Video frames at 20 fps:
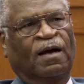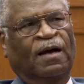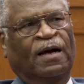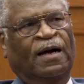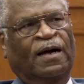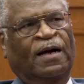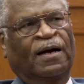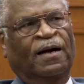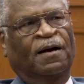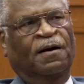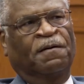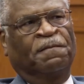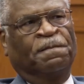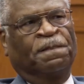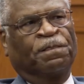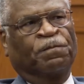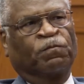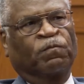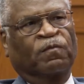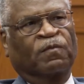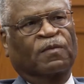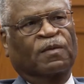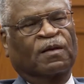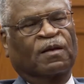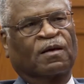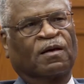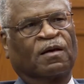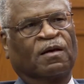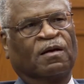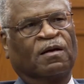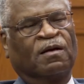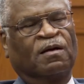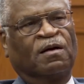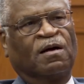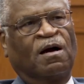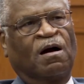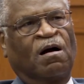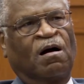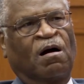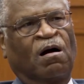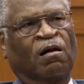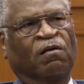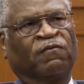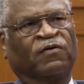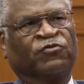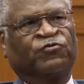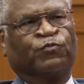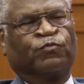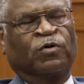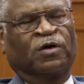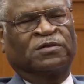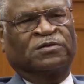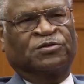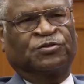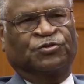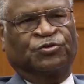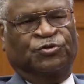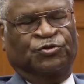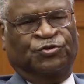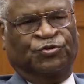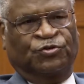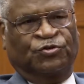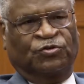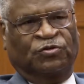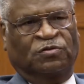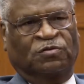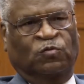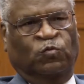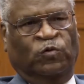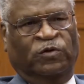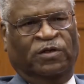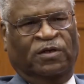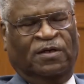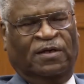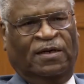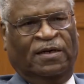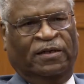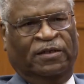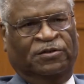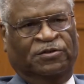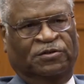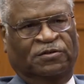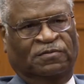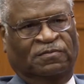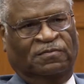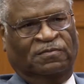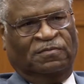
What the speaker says: All of us brothers and sisters went to college.